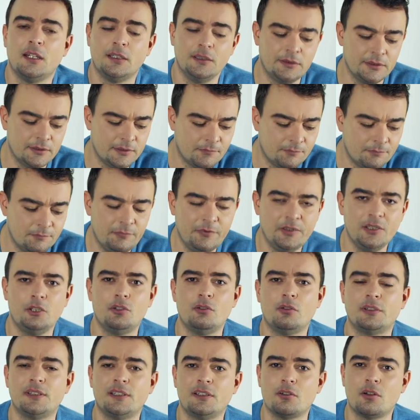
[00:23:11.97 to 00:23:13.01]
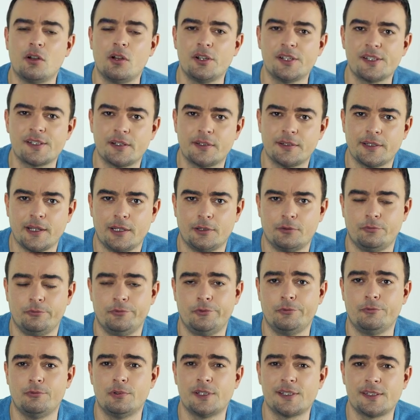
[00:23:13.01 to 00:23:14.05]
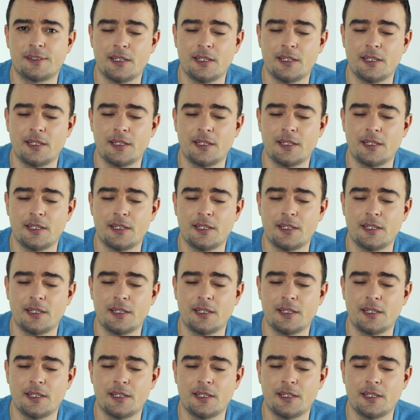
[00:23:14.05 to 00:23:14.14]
the video denoiser that you will